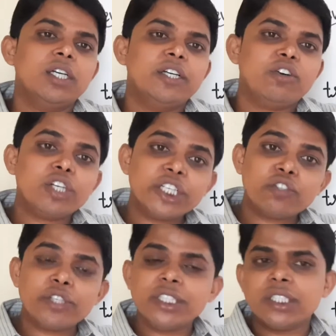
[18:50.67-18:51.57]
Okay,
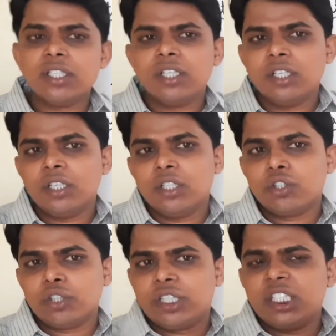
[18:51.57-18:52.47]
students?
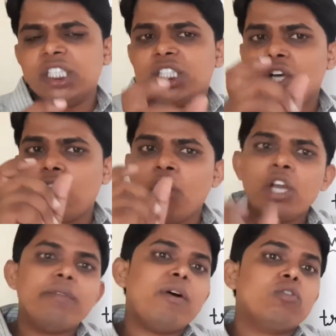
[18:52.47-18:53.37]
So this is all
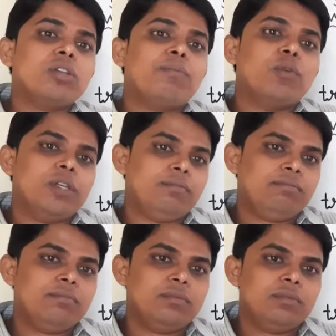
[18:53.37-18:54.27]
about the poem.
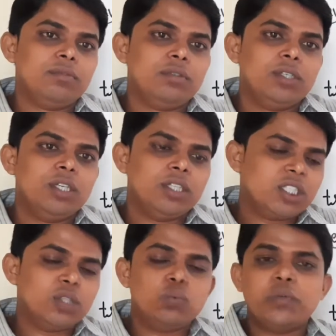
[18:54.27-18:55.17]

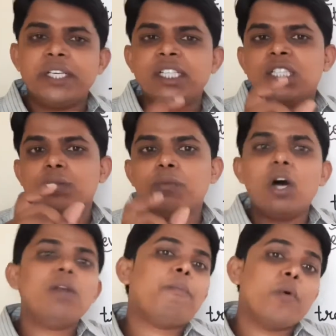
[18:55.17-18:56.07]
This is very
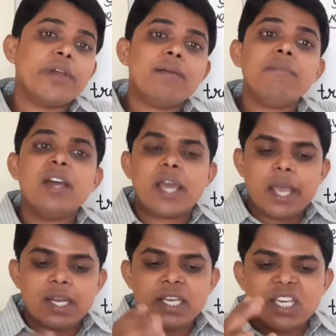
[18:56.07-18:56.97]
small poem,
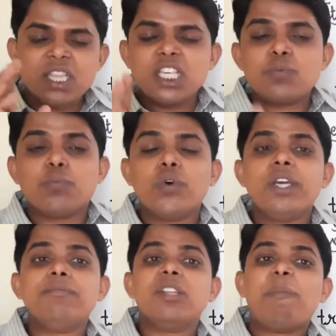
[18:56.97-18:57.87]
and in this
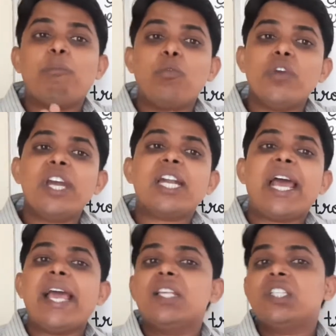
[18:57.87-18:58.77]
poem the poet
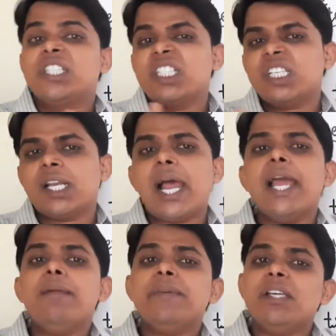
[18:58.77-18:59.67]
has
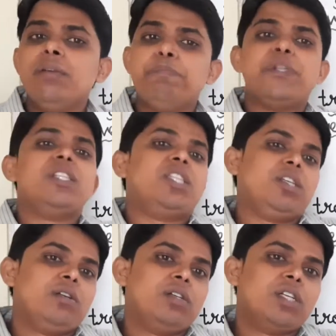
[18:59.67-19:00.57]
described
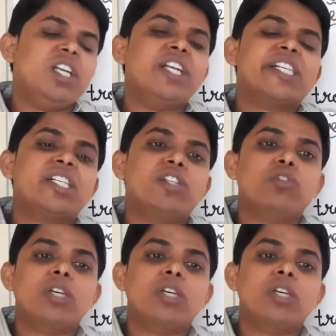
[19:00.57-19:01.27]
everything related to the